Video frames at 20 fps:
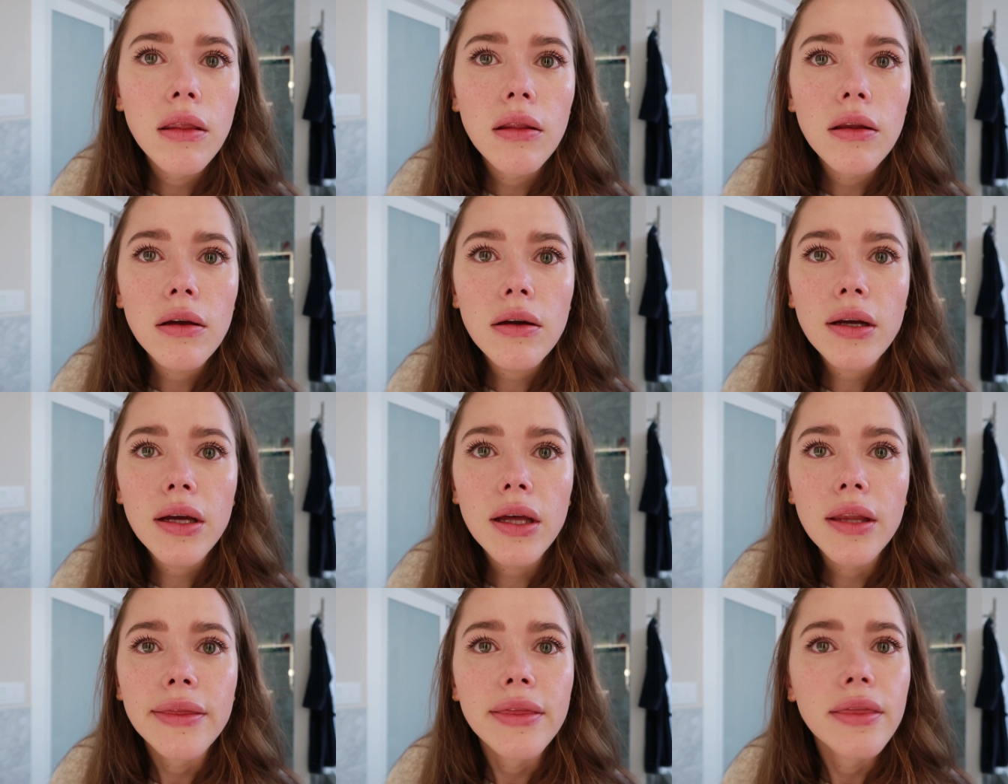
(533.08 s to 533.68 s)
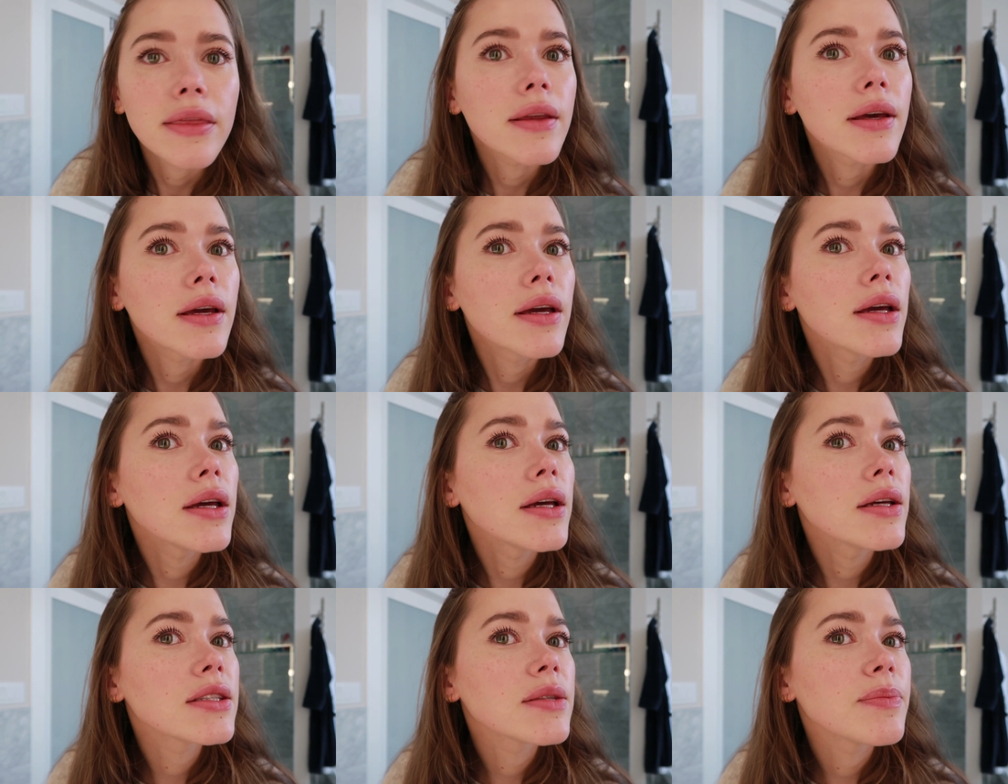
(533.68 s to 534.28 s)
Look at
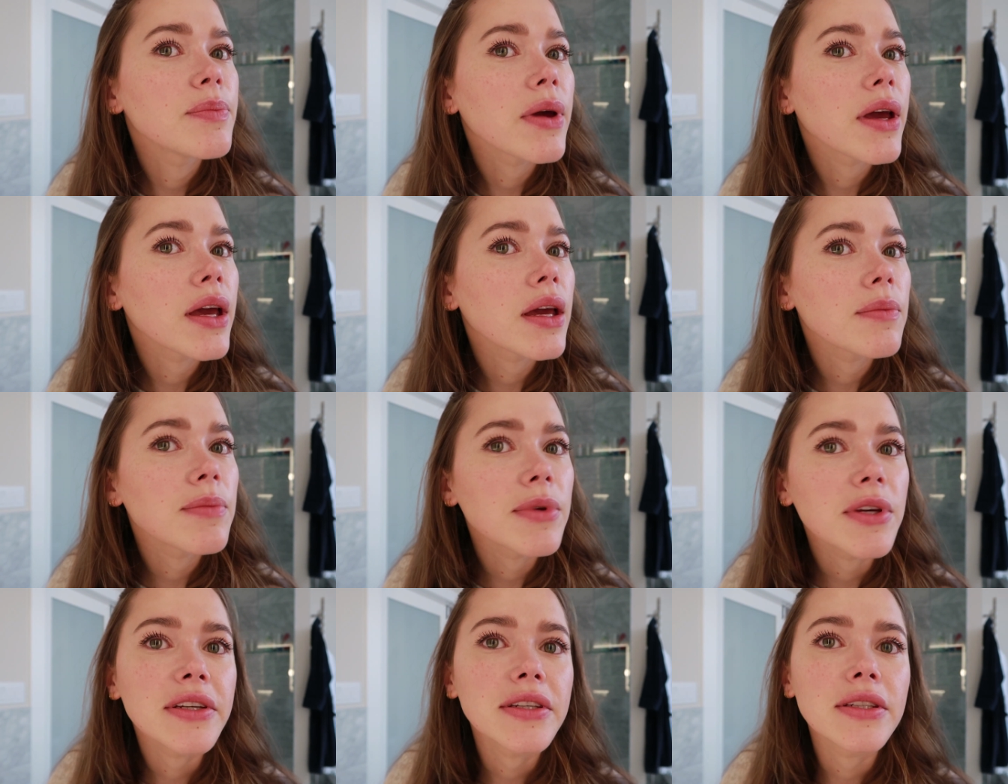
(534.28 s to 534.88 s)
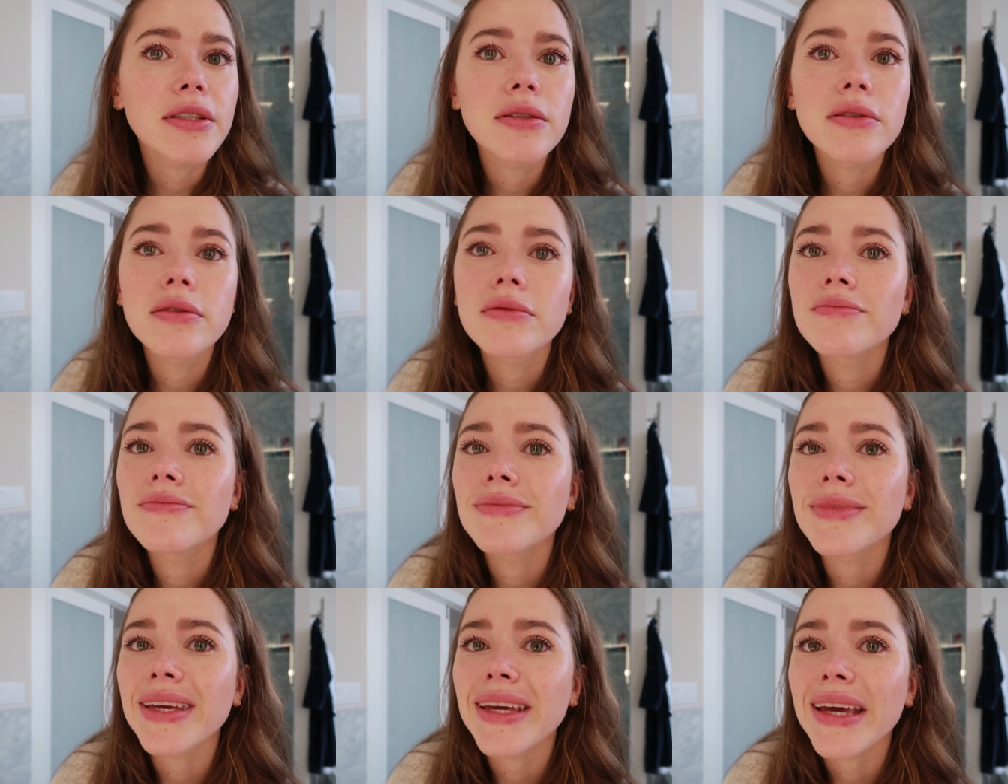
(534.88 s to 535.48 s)
this, babies.
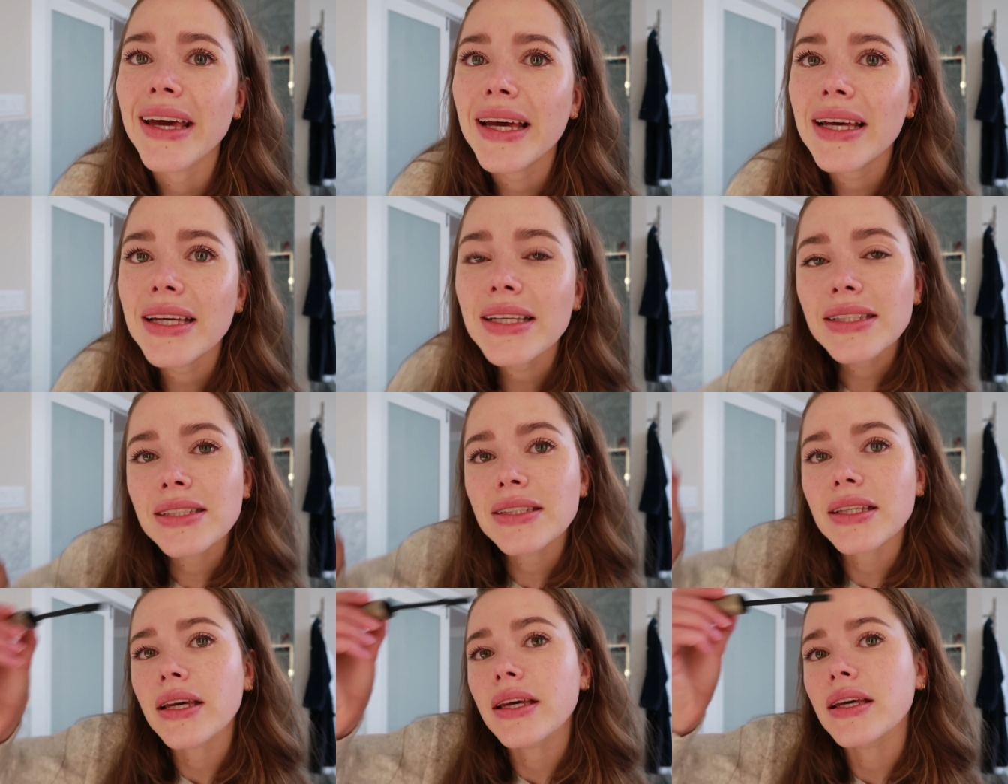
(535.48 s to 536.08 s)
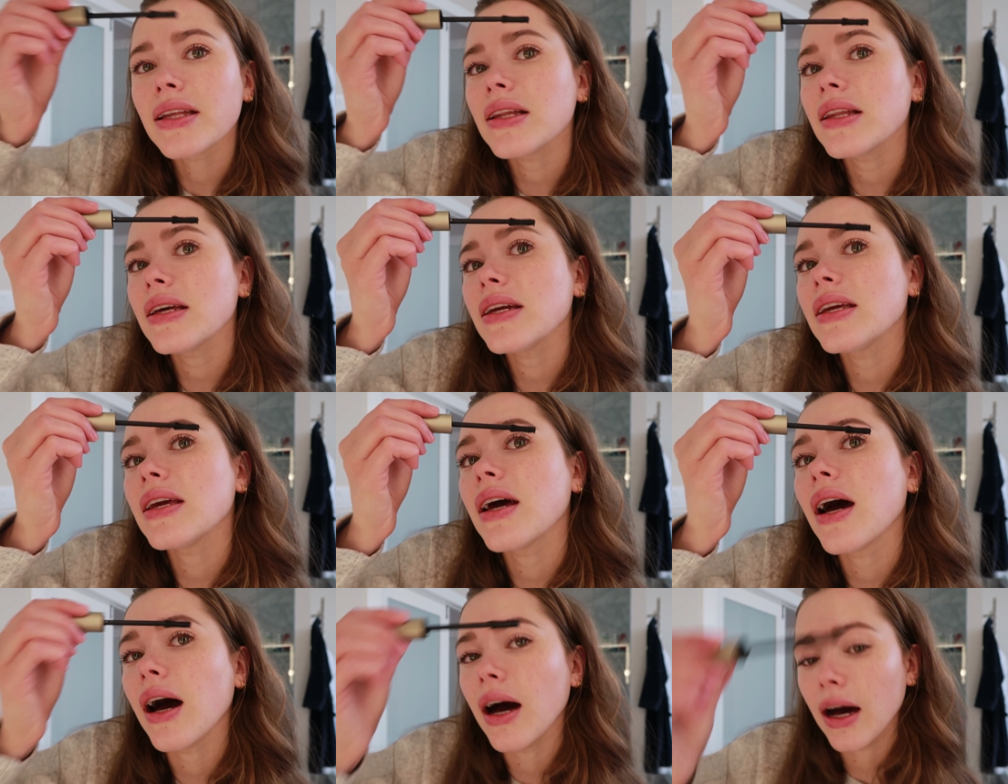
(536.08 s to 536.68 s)
Yes,
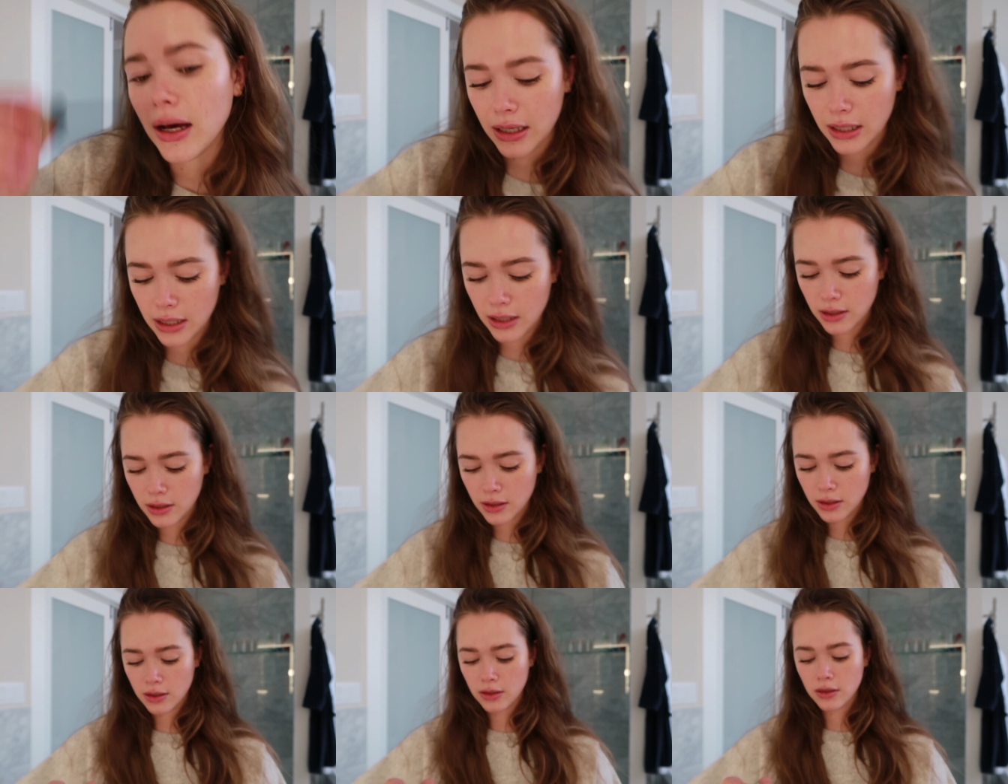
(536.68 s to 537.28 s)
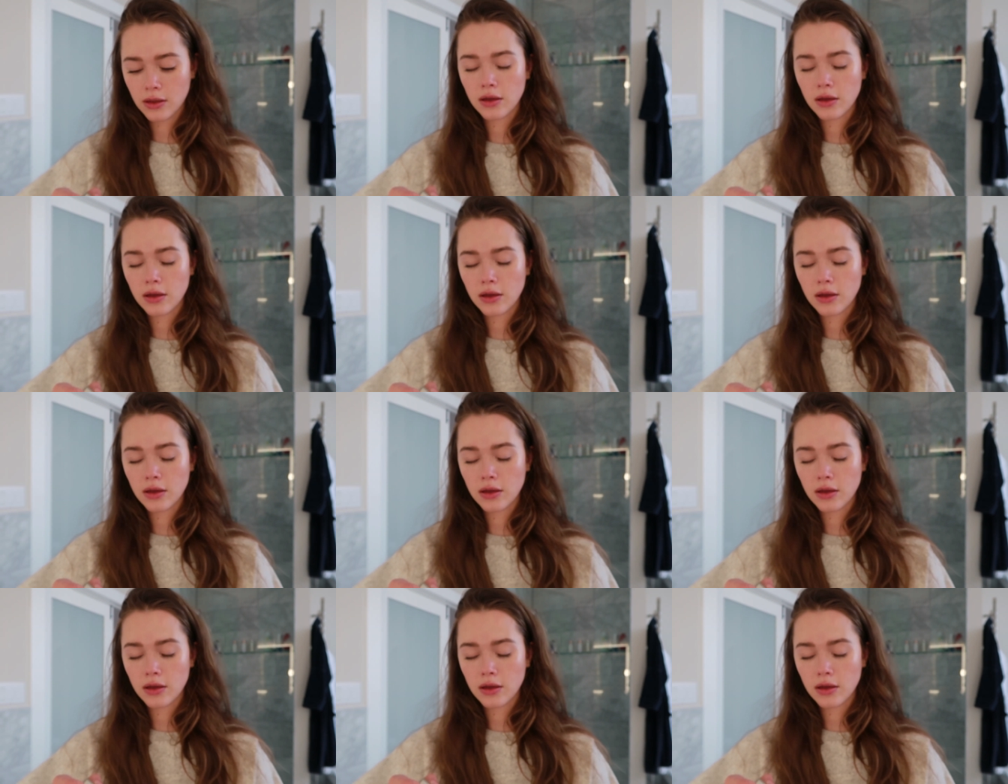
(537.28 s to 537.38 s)
Ilia.